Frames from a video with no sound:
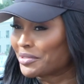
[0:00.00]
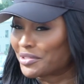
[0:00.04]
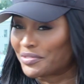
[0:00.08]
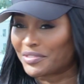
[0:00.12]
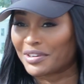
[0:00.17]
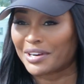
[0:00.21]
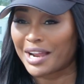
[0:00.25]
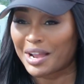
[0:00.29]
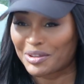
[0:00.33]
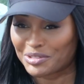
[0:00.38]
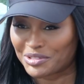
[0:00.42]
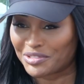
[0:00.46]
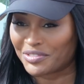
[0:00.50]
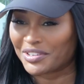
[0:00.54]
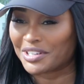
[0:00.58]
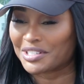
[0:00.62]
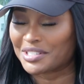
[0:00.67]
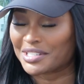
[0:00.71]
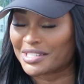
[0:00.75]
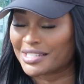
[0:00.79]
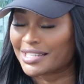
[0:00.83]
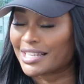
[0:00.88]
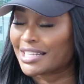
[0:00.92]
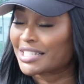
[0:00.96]
I was
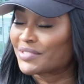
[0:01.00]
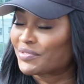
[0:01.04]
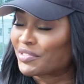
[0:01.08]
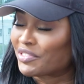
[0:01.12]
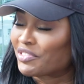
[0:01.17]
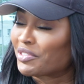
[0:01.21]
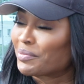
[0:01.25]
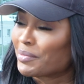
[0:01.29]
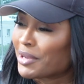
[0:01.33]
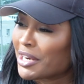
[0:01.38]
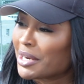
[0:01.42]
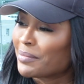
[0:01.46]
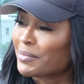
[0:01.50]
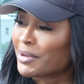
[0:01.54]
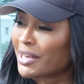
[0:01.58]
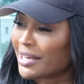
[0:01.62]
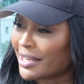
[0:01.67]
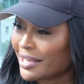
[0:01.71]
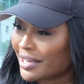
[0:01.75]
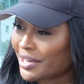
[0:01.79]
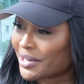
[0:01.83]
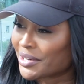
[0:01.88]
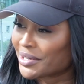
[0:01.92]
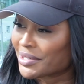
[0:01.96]
very successful for many,
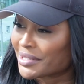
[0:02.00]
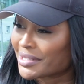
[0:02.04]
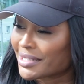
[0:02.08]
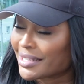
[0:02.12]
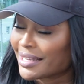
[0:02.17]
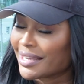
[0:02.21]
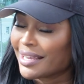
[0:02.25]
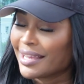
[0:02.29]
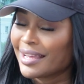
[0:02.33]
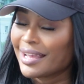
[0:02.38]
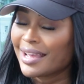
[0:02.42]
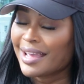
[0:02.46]
many years.